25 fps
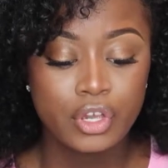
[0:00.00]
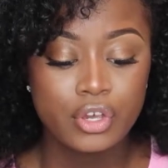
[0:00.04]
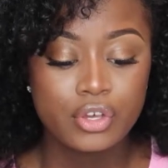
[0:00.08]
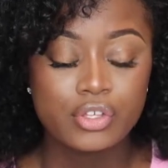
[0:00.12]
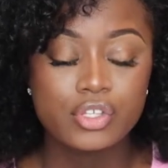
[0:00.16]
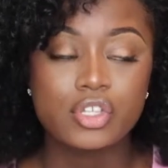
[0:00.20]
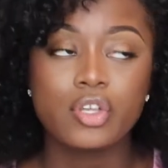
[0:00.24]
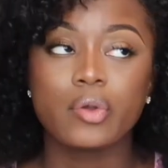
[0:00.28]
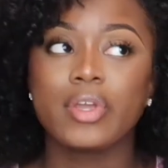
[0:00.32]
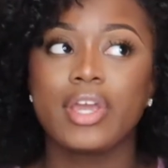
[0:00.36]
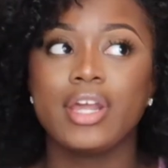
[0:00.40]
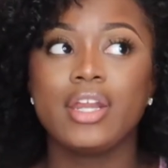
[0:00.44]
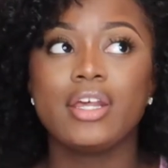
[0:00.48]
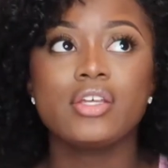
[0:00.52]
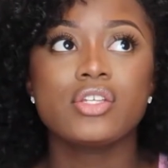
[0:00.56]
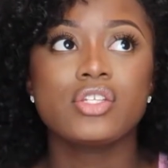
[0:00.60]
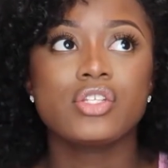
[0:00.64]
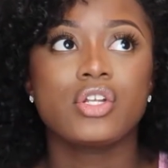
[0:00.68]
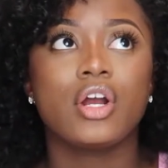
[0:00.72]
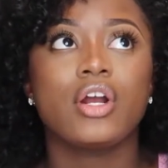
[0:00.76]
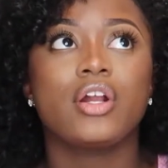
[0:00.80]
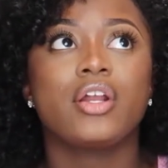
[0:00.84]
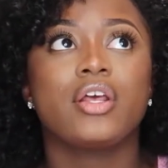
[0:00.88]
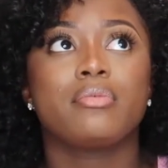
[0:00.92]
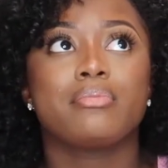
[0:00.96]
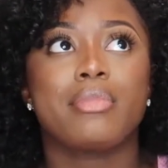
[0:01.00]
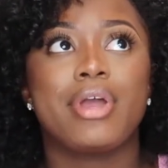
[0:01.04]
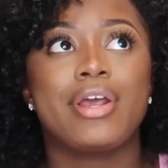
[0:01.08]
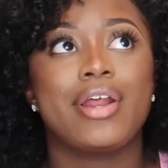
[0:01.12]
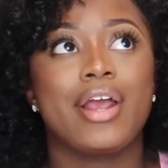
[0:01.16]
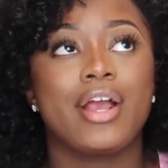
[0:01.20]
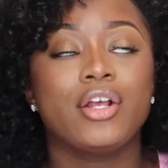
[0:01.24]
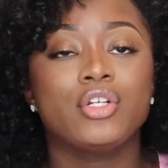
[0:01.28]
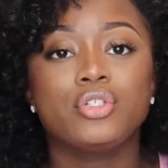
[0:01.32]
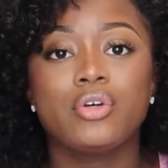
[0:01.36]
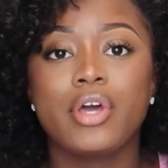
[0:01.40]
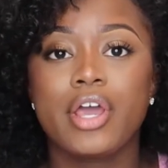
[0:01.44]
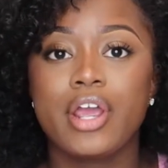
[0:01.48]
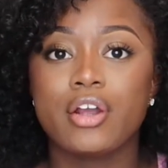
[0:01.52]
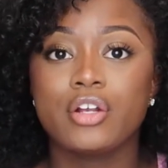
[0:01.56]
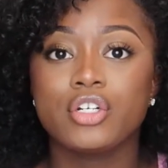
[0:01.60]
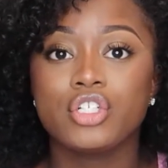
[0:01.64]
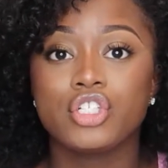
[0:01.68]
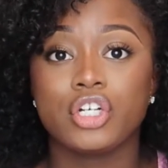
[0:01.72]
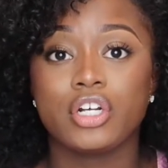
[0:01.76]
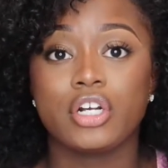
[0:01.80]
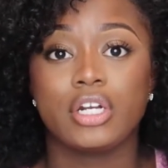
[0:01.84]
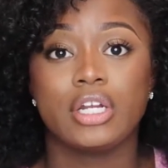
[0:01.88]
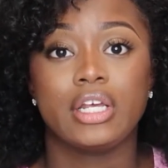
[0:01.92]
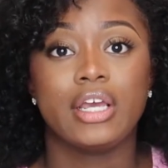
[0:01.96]
So getting started, my natural hair
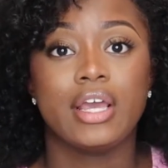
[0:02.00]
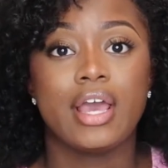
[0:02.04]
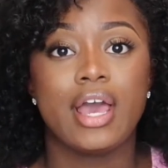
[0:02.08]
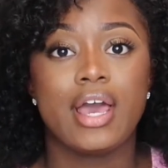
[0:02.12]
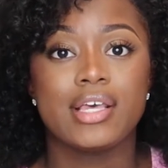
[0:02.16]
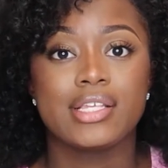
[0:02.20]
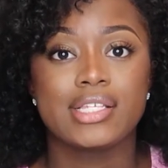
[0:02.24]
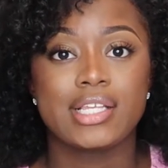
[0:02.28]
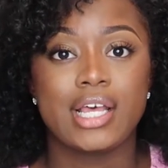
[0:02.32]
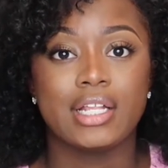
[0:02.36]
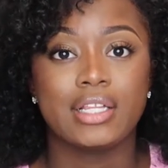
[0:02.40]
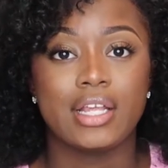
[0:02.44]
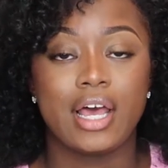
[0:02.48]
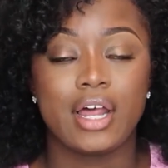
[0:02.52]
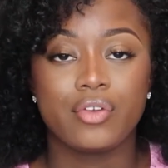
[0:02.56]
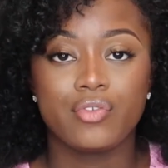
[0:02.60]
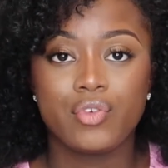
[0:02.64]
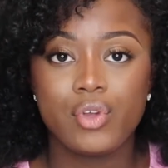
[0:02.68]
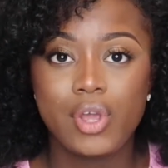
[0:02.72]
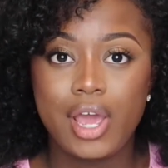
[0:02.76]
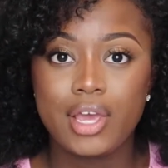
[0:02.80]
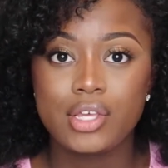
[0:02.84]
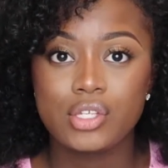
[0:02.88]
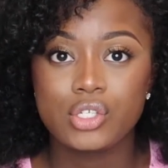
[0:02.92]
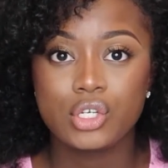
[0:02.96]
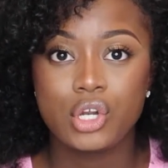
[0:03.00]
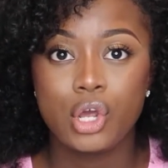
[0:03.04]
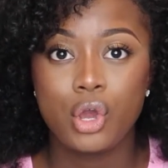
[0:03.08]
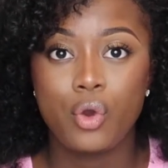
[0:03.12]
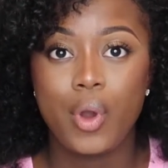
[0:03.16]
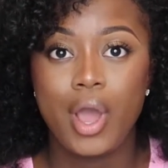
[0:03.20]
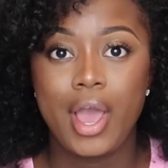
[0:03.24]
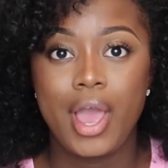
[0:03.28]
journey, as a lot of you guys know,